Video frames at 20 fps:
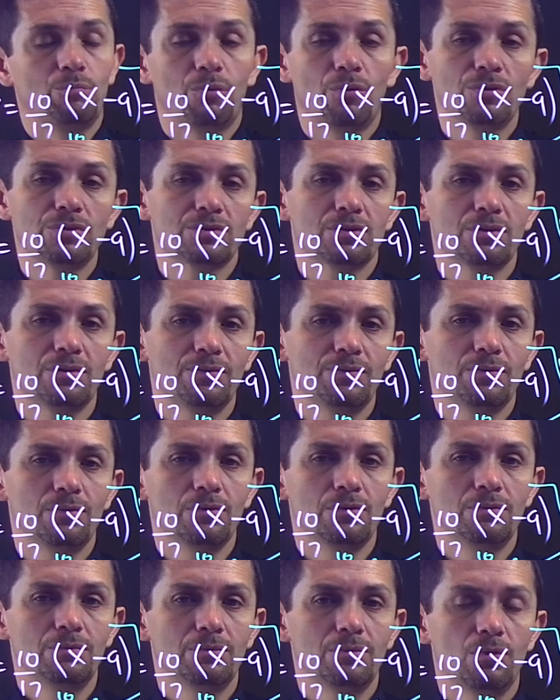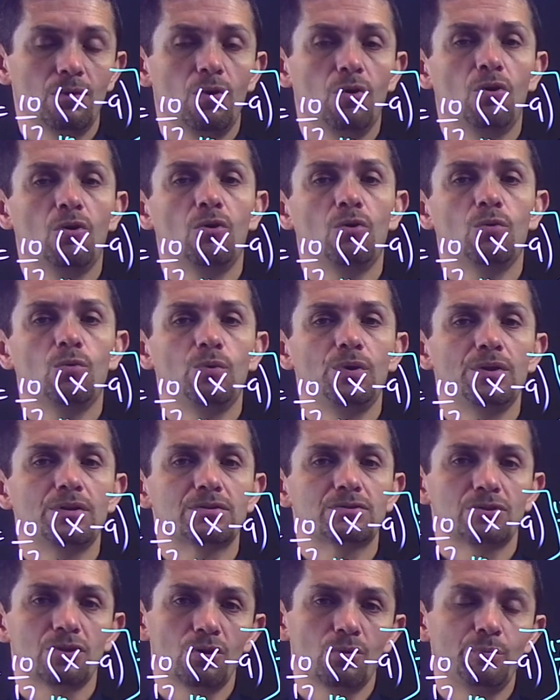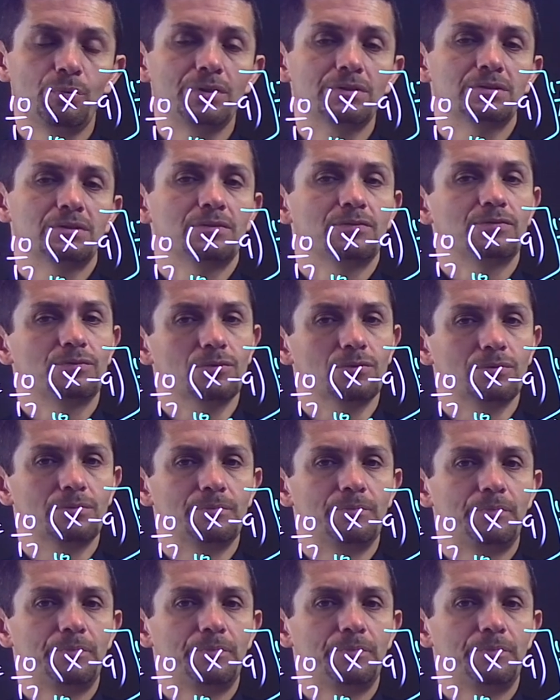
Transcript: point slope form or with the slope intercept form.